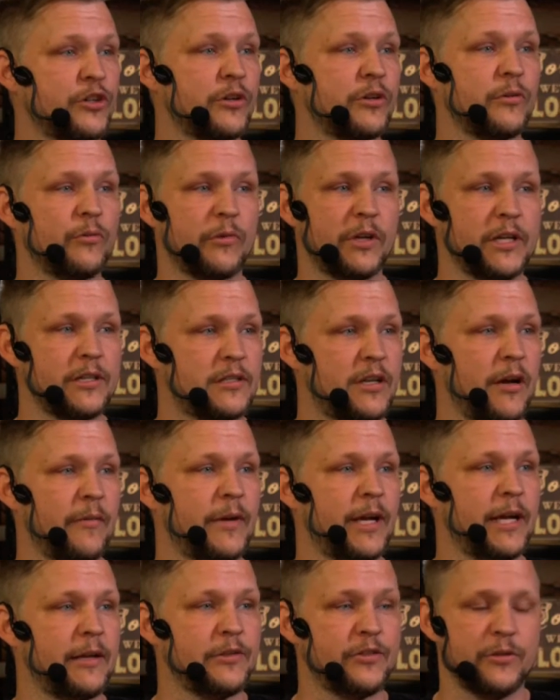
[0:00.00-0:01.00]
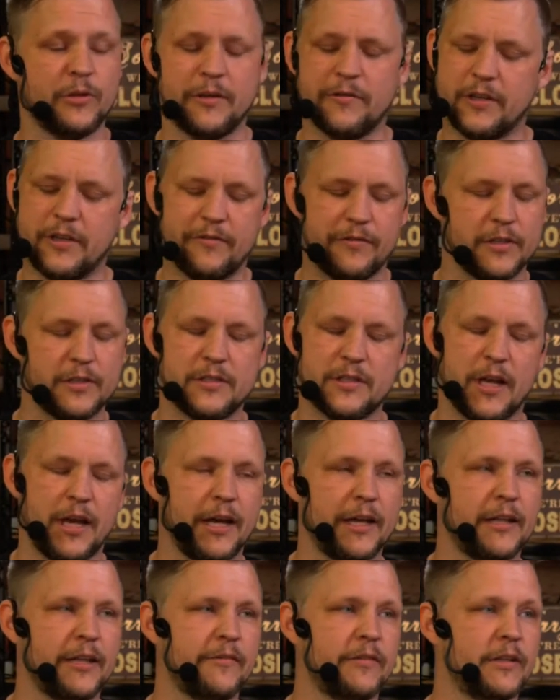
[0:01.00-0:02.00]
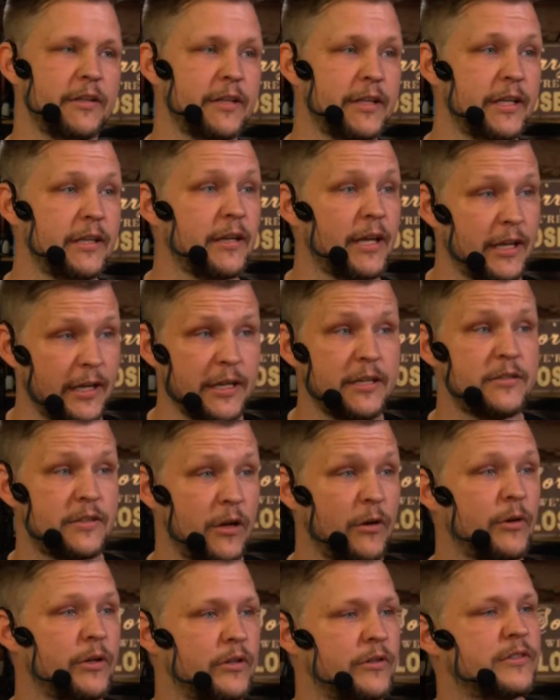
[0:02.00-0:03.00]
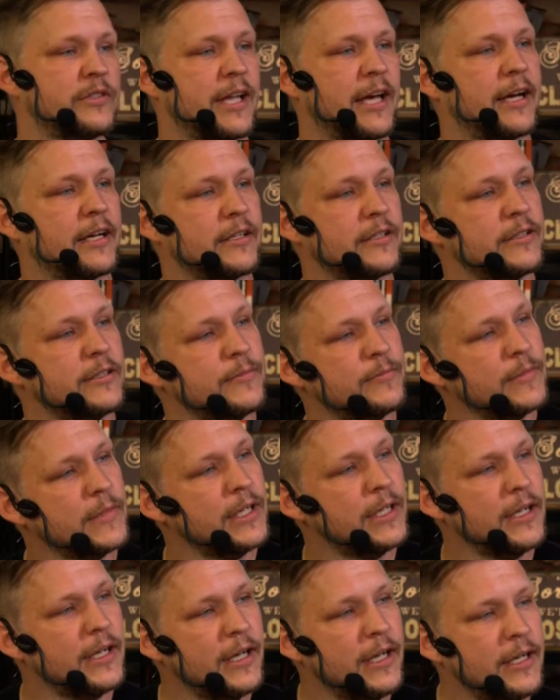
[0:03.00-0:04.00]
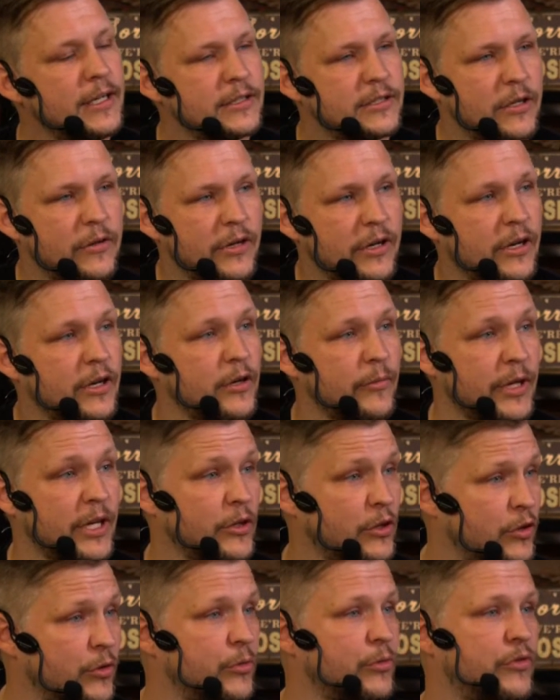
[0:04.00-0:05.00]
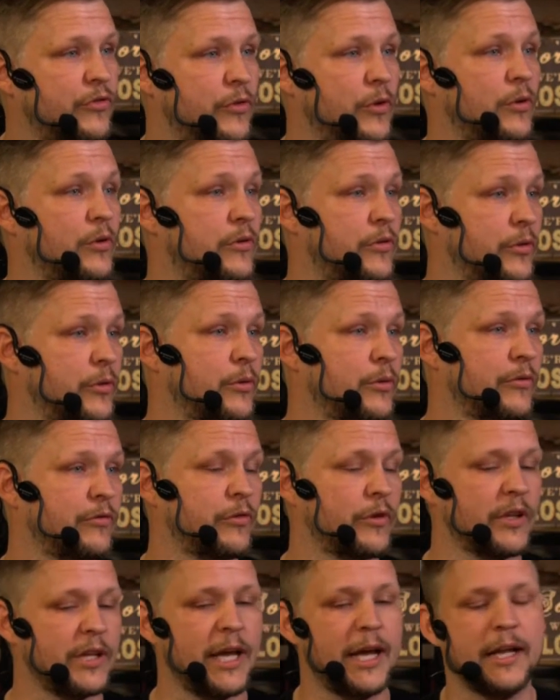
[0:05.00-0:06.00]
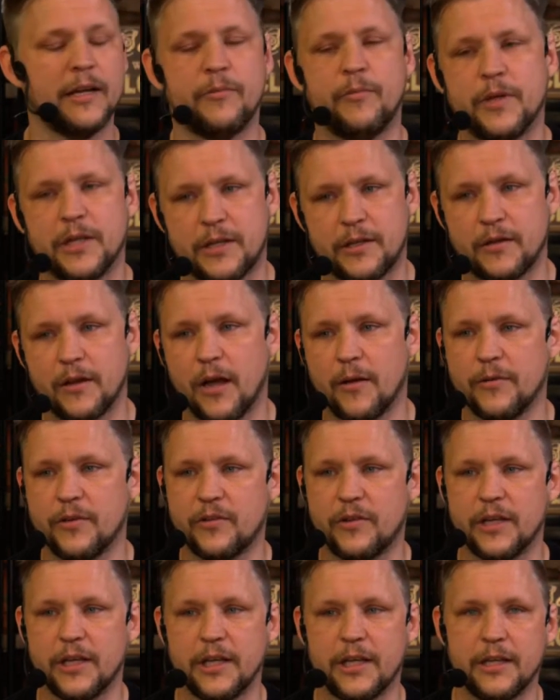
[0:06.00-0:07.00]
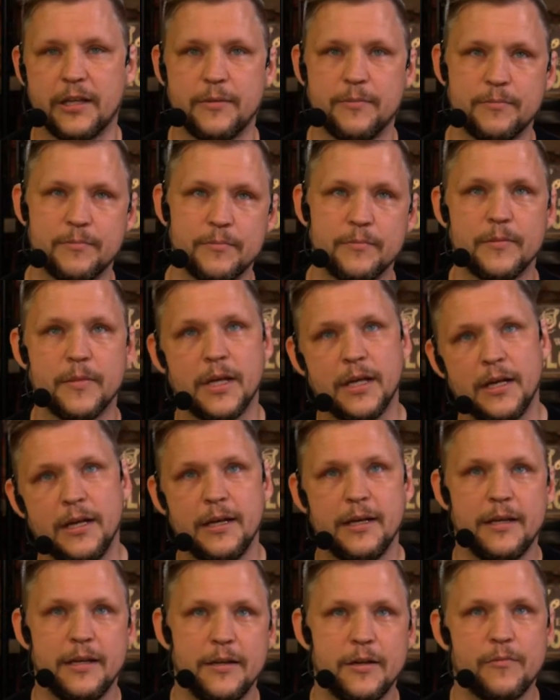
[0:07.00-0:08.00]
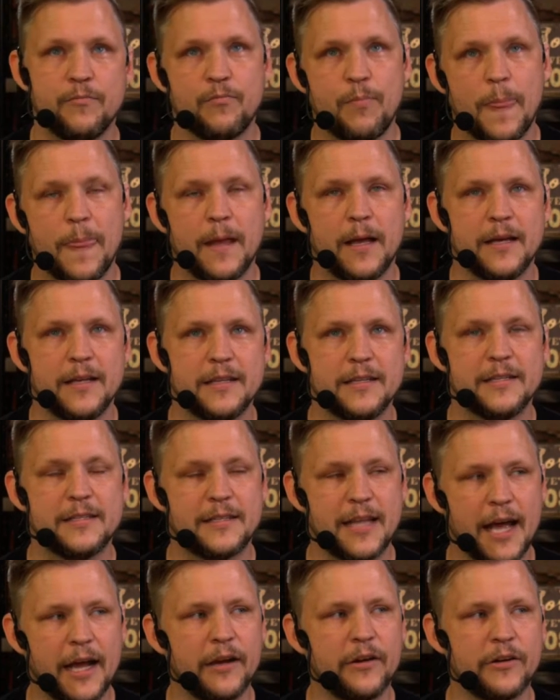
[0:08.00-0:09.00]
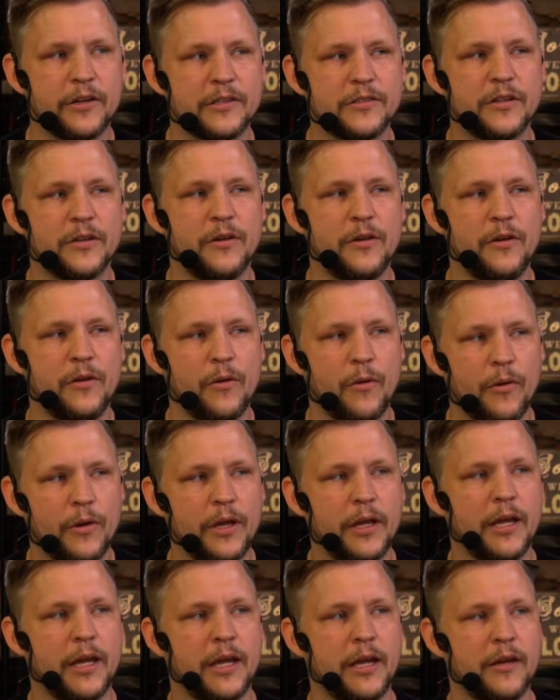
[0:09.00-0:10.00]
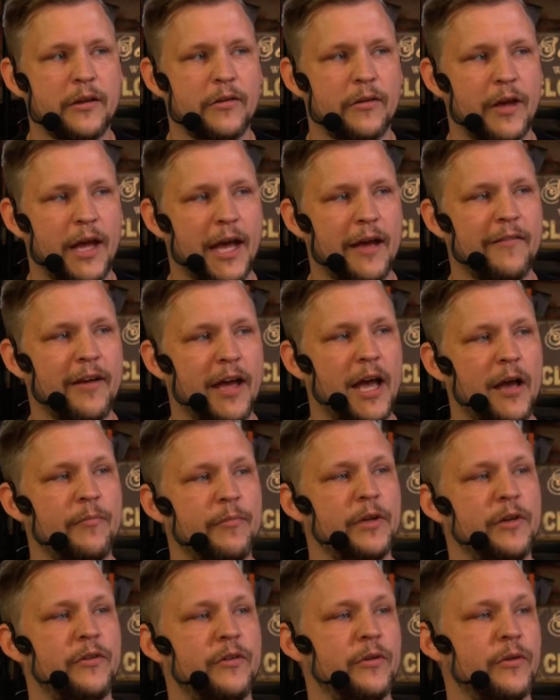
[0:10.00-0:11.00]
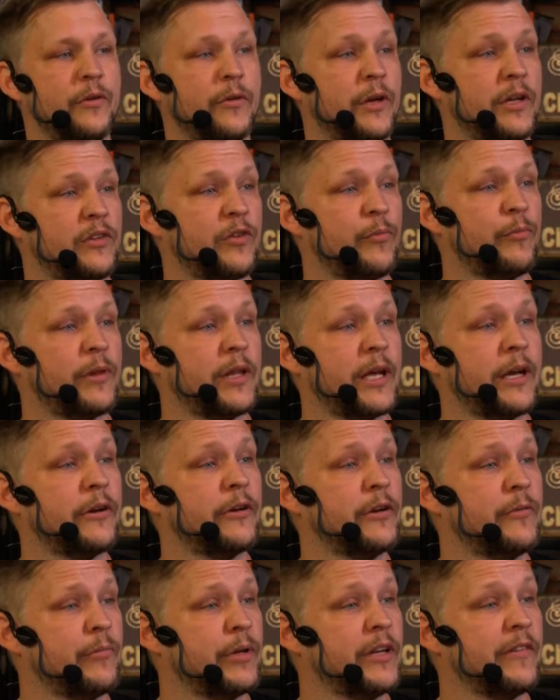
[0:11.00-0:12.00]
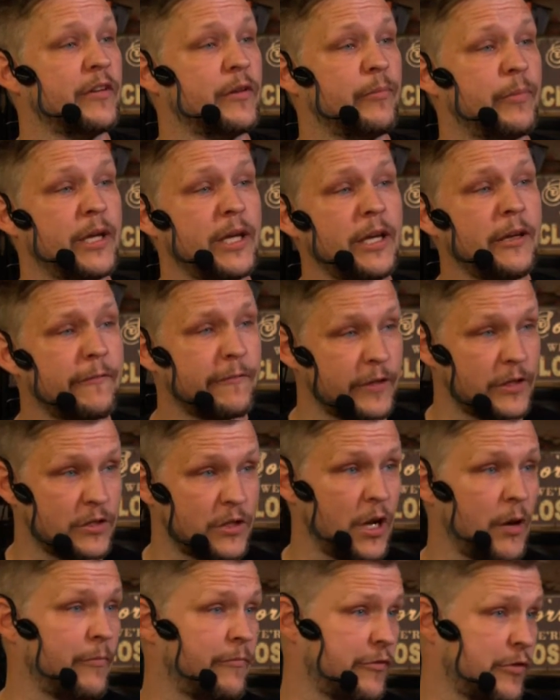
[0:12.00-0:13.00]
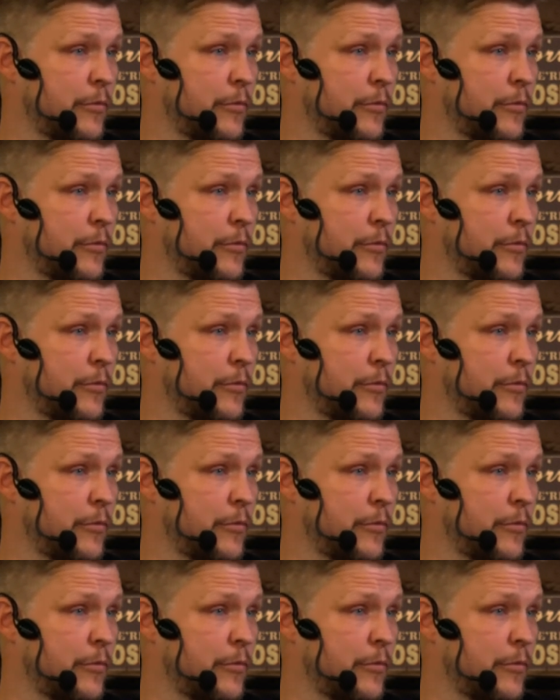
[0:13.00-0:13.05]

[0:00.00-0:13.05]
when he's coming at you, even if he's high-level elite, and he's going to stagger. So they're going to be a useful tool for that. But obviously, stagger is annoying to have happen to you as a player in PvP if it's come from a